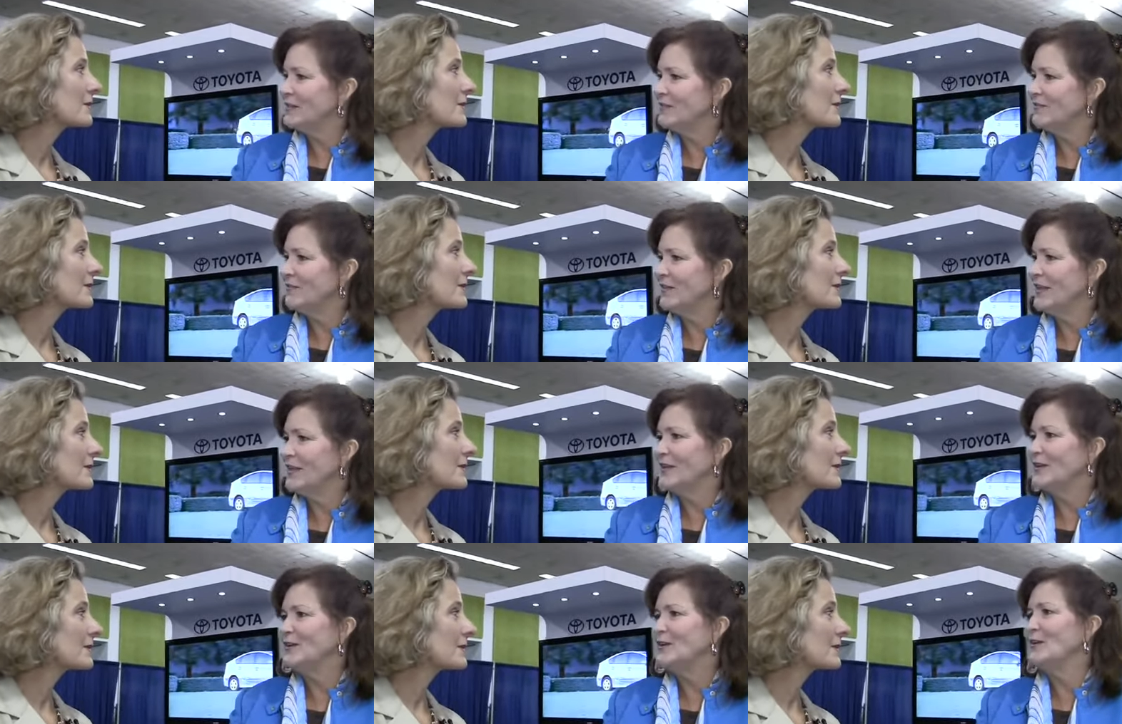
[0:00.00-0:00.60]

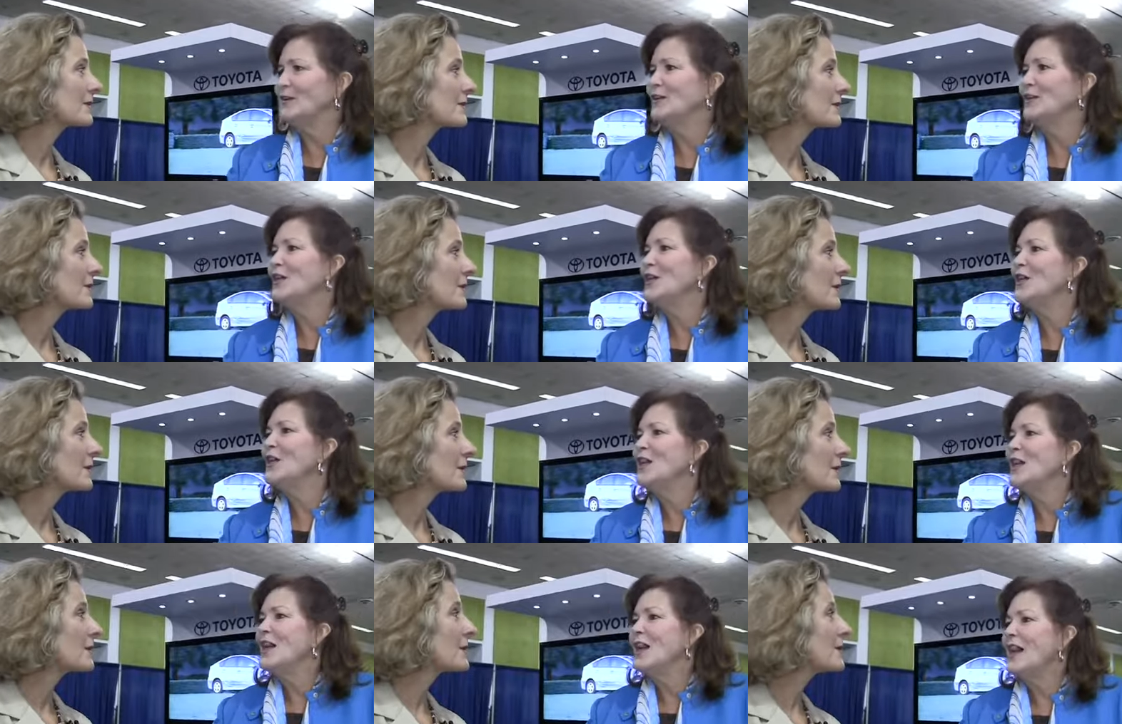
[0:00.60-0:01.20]
Speaker 1: vehicle
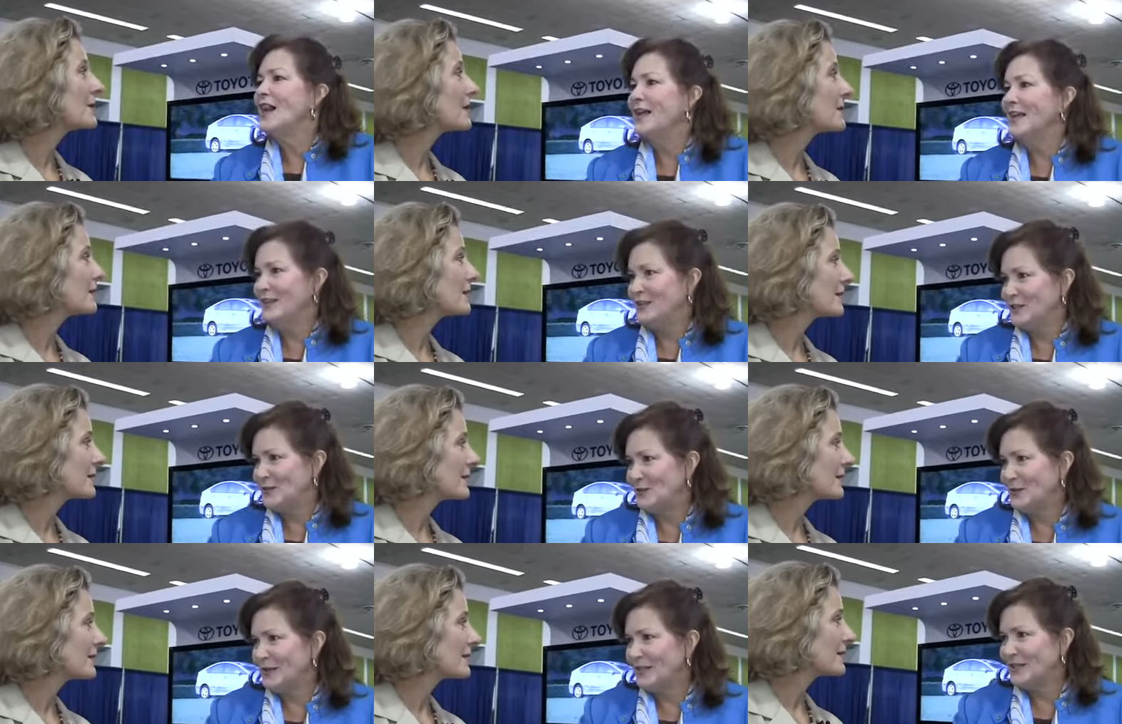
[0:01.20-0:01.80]
in
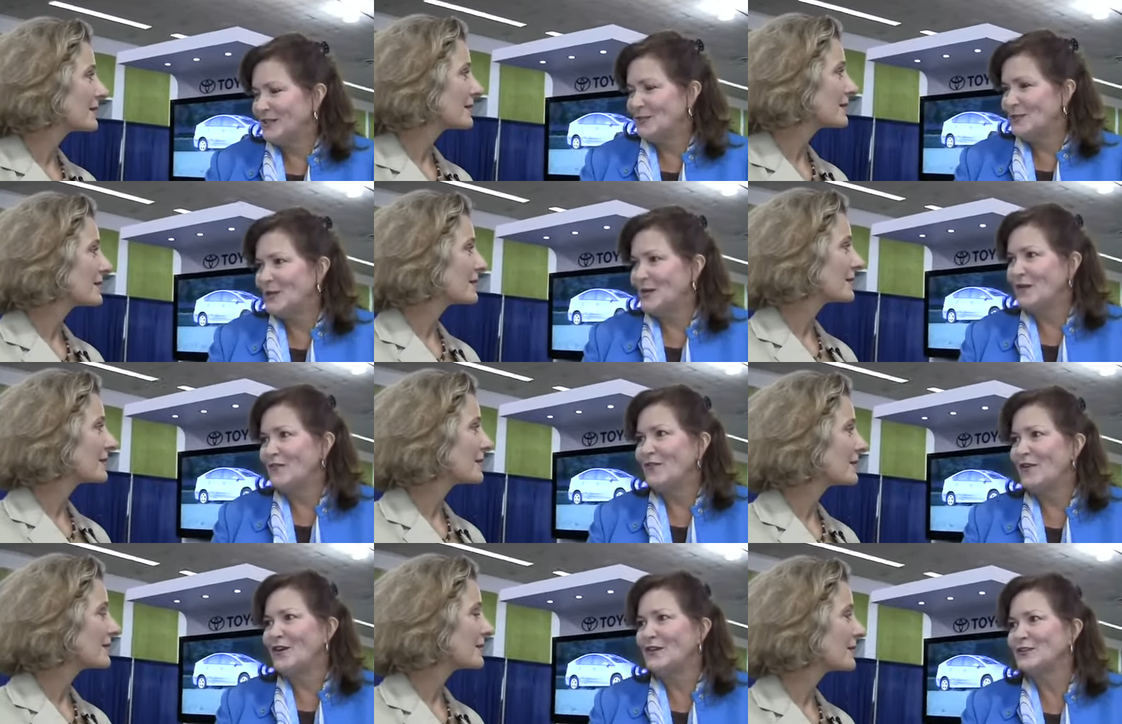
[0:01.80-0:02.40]

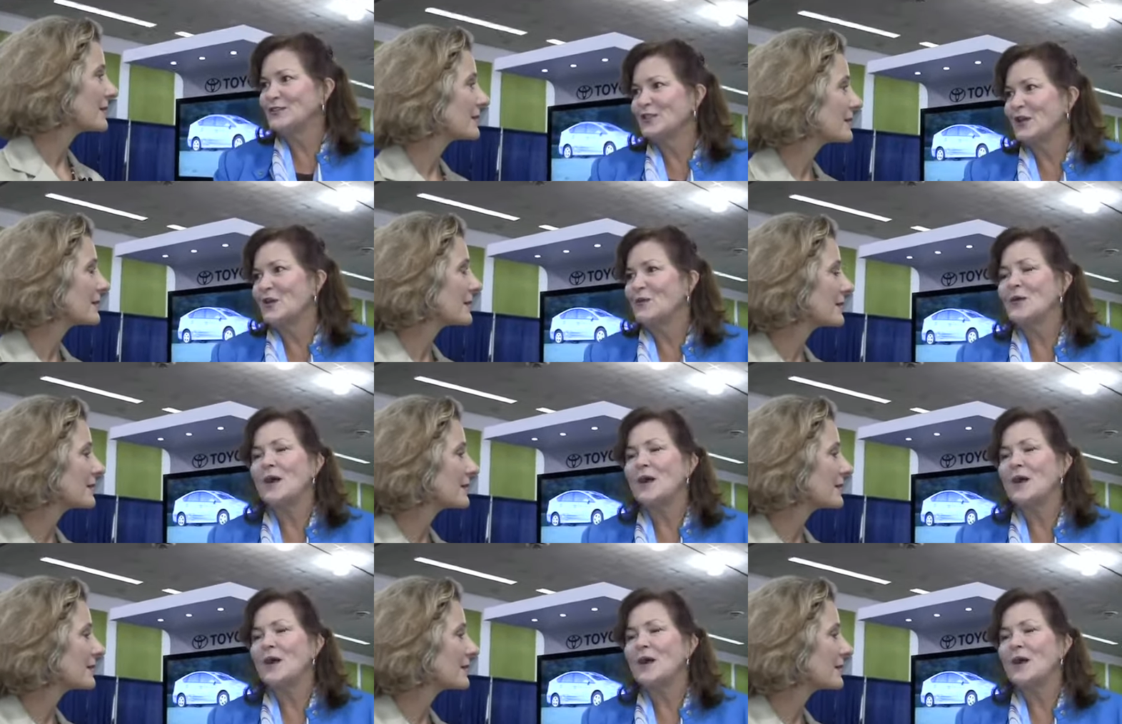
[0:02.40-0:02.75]
2012 also.